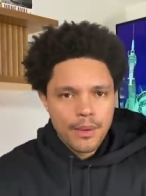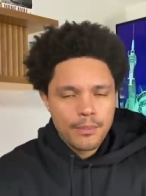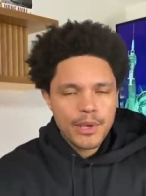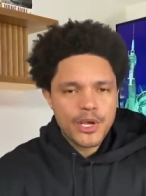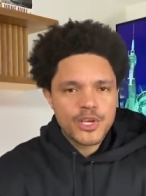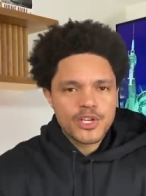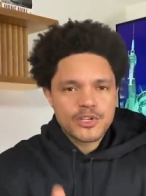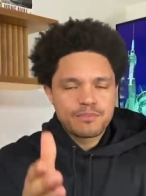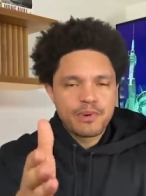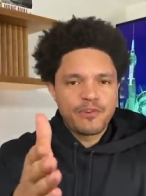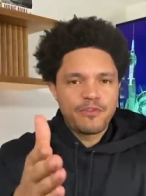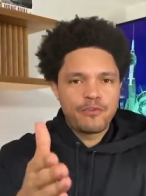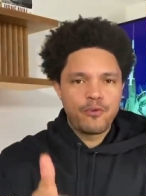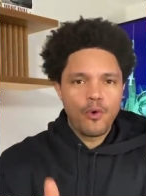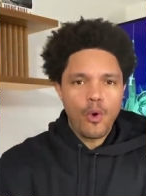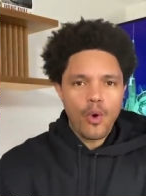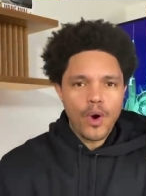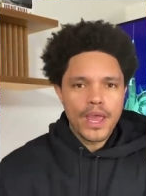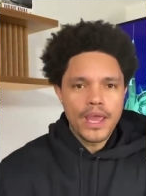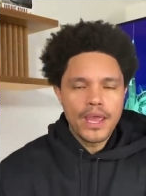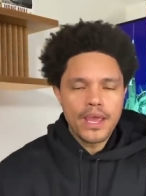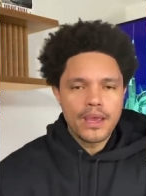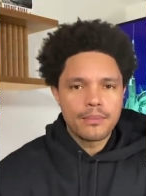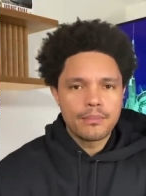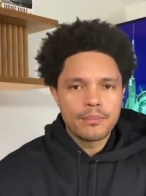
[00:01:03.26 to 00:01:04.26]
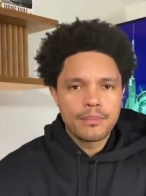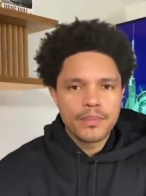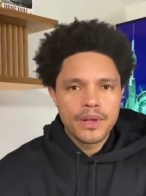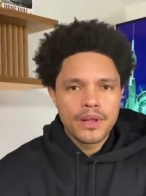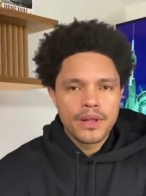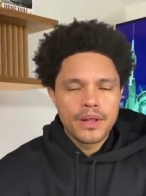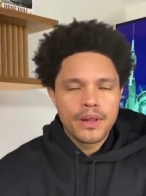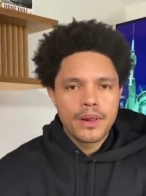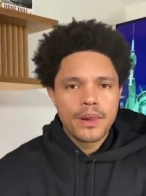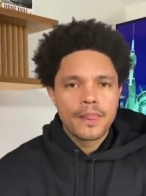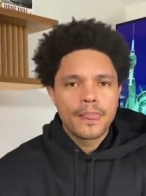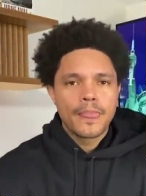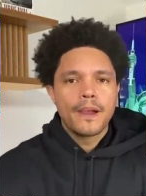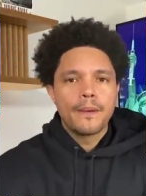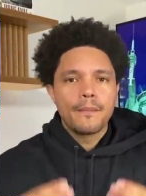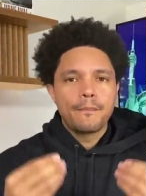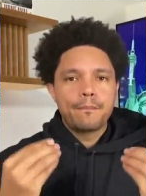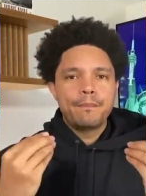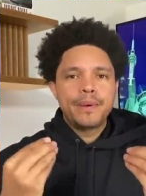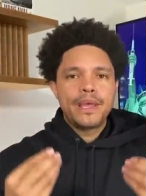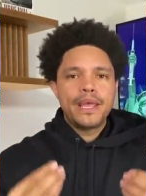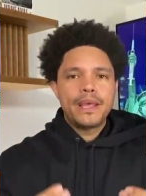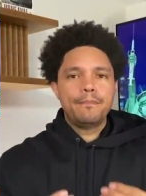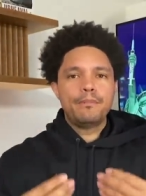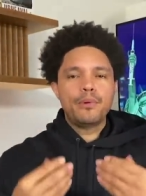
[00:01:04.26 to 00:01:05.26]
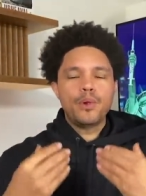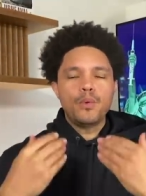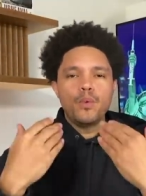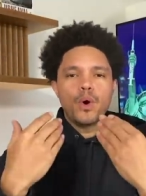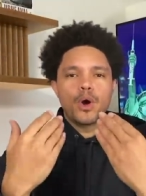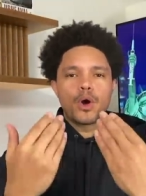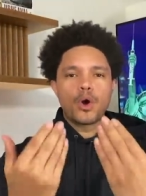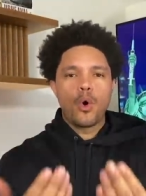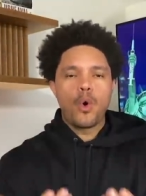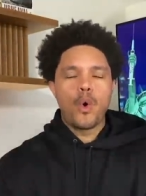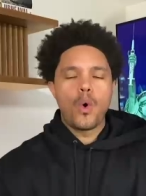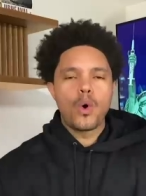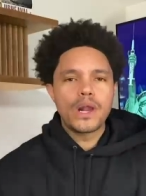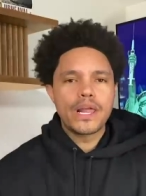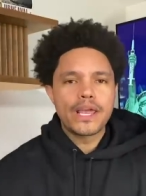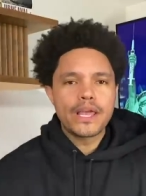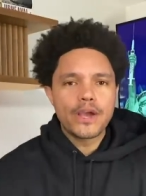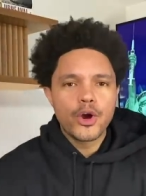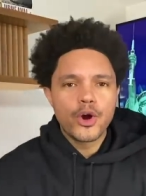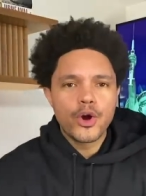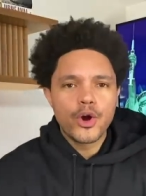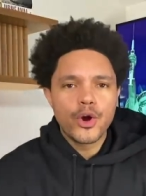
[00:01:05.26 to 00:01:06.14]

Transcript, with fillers: because before him, people were calling